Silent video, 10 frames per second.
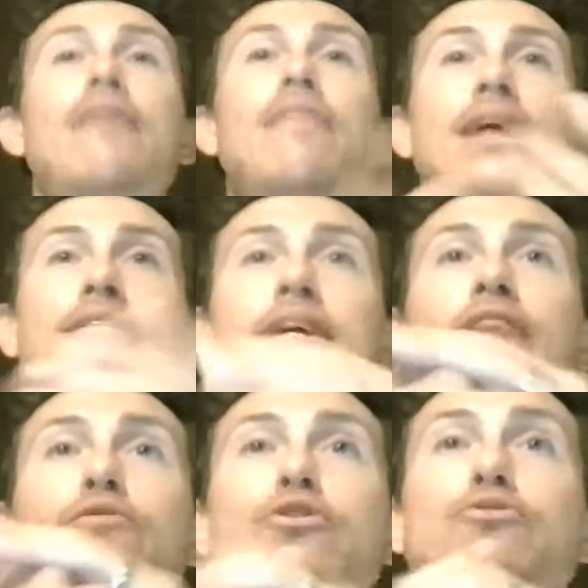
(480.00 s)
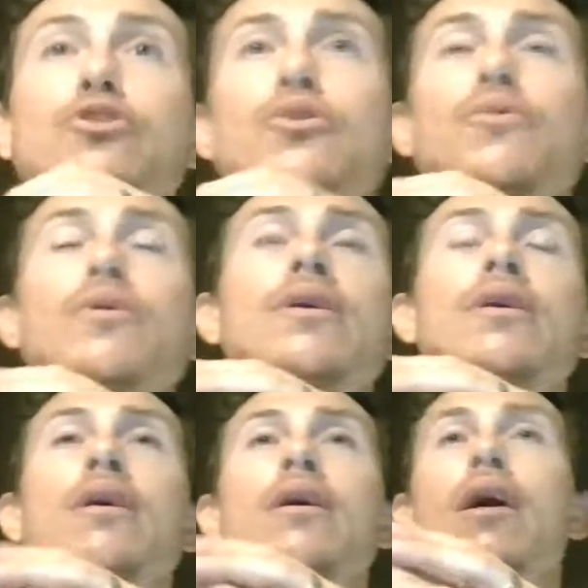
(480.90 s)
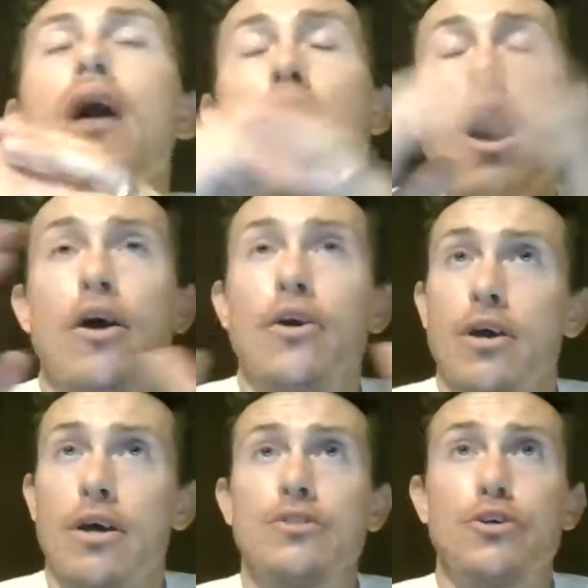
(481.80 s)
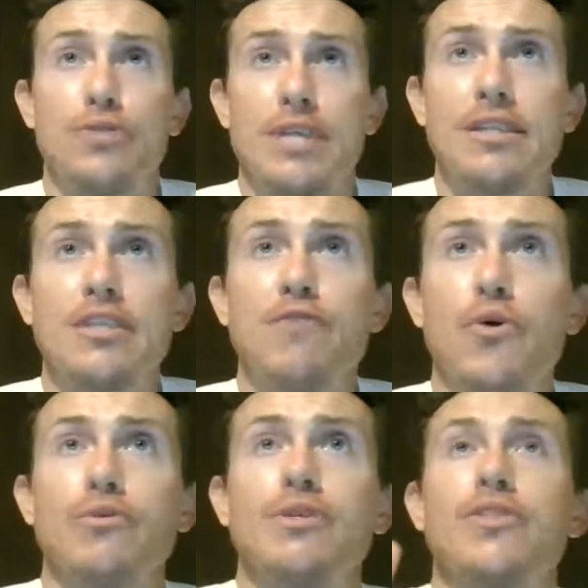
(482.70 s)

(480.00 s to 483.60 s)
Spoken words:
And that's kind of what you do. So you take these photos.